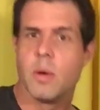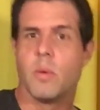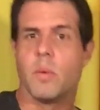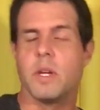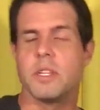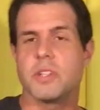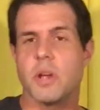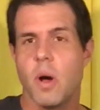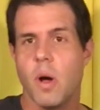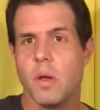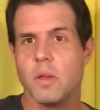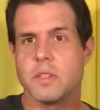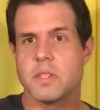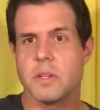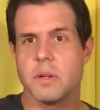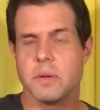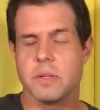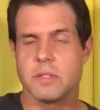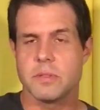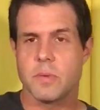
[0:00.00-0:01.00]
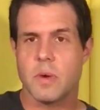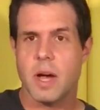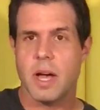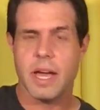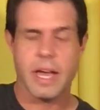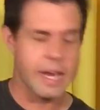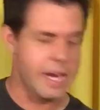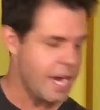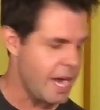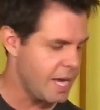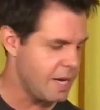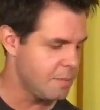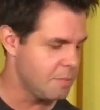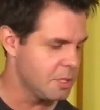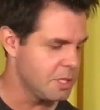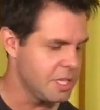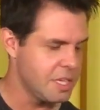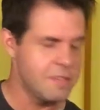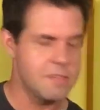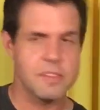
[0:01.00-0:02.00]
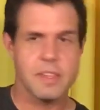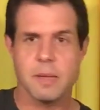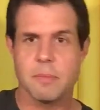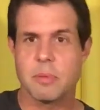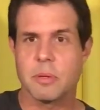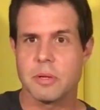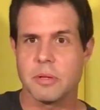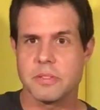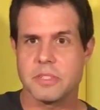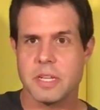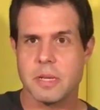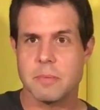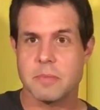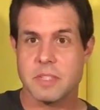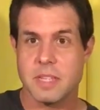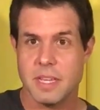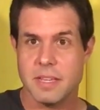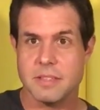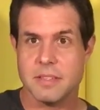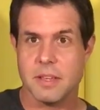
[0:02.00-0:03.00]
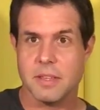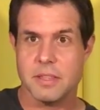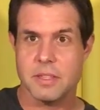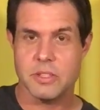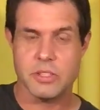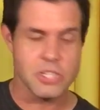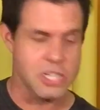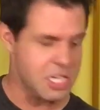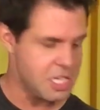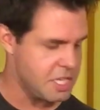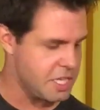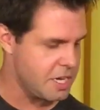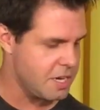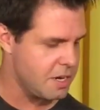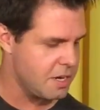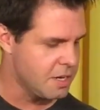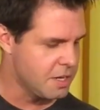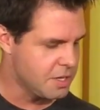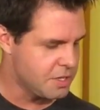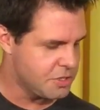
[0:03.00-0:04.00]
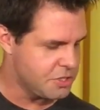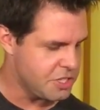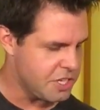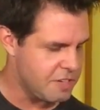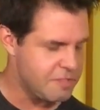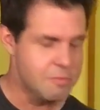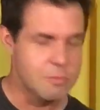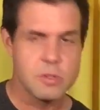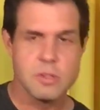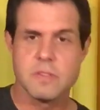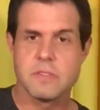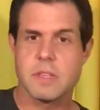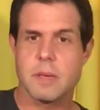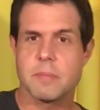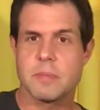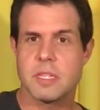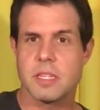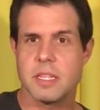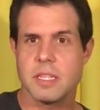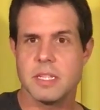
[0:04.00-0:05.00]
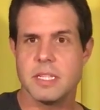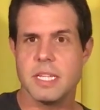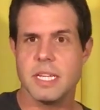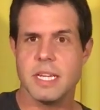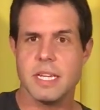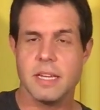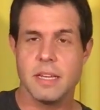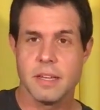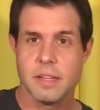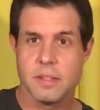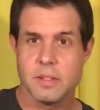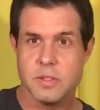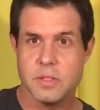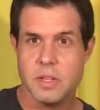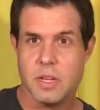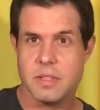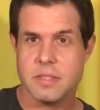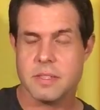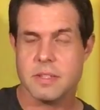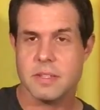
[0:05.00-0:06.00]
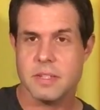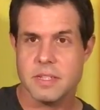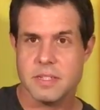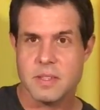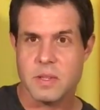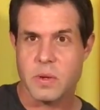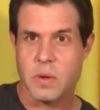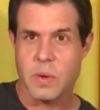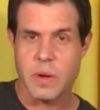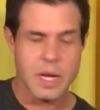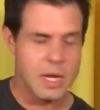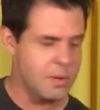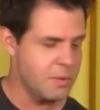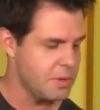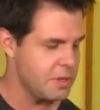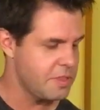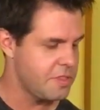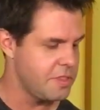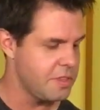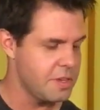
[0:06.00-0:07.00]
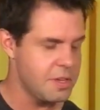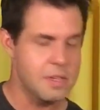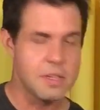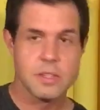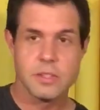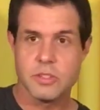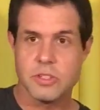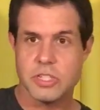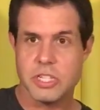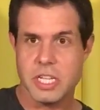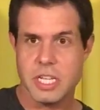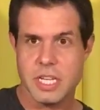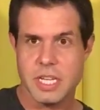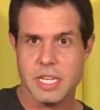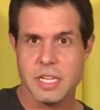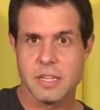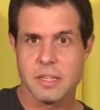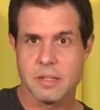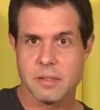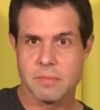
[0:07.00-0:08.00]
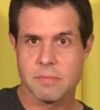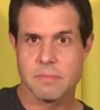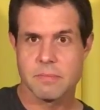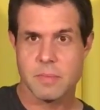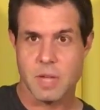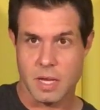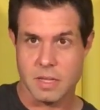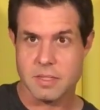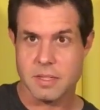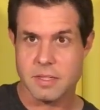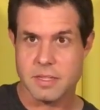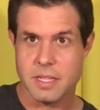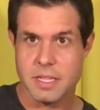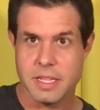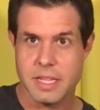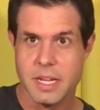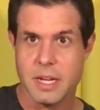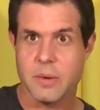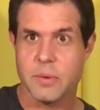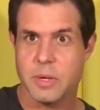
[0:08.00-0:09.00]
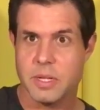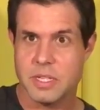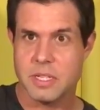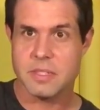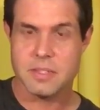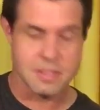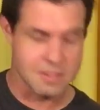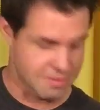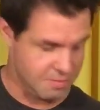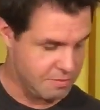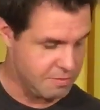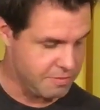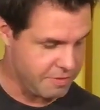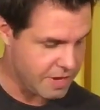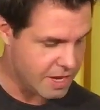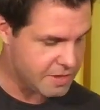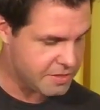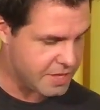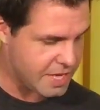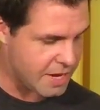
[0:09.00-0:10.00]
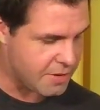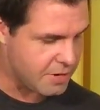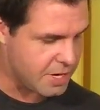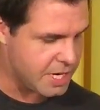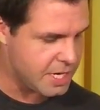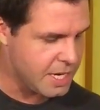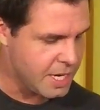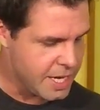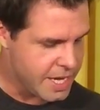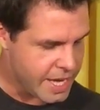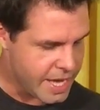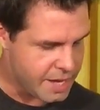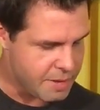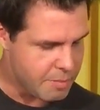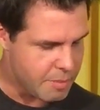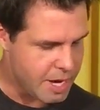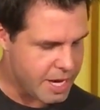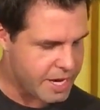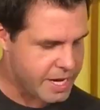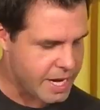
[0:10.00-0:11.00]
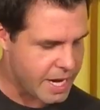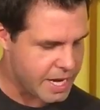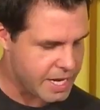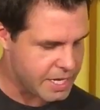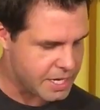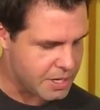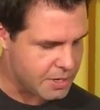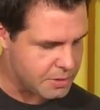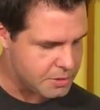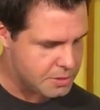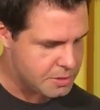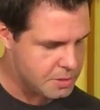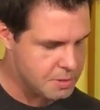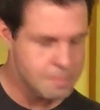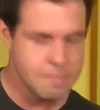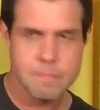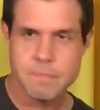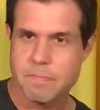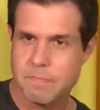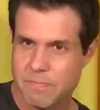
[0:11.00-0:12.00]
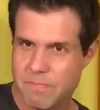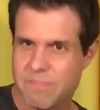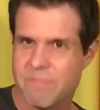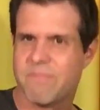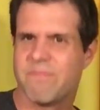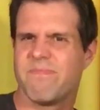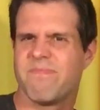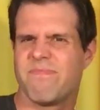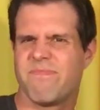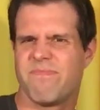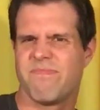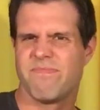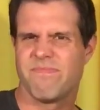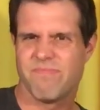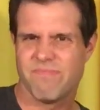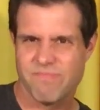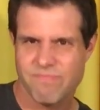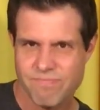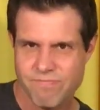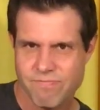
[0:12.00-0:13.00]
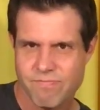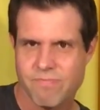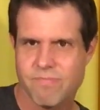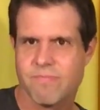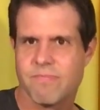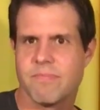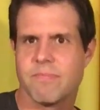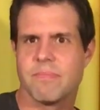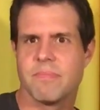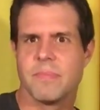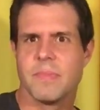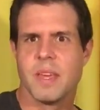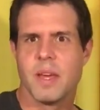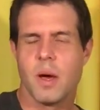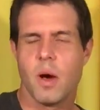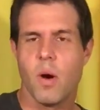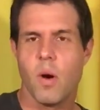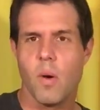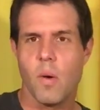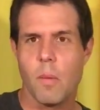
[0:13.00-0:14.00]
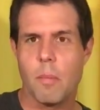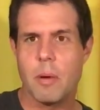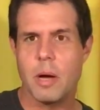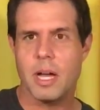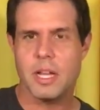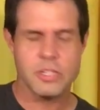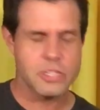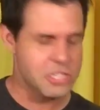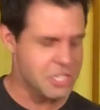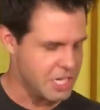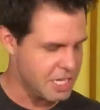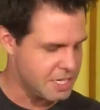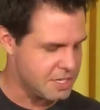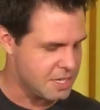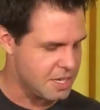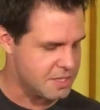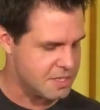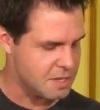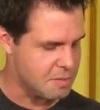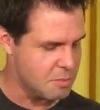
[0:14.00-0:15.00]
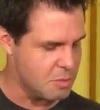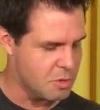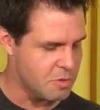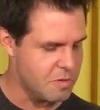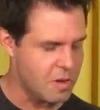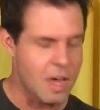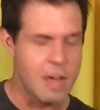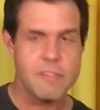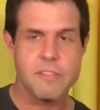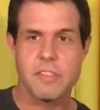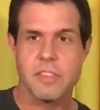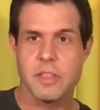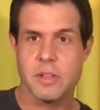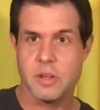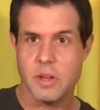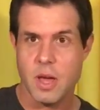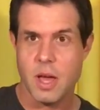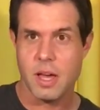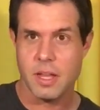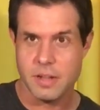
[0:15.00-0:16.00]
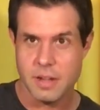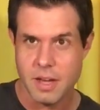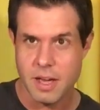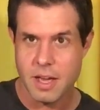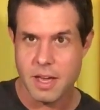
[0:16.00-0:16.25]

Which also is why I kind of believe that Pearl Jam stays on the G there. Jeff moves up to the D, doesn't disagree with the G, because it's in there, we just found that, right? And Mike kind of goes a whole bunch and doesn't move off the not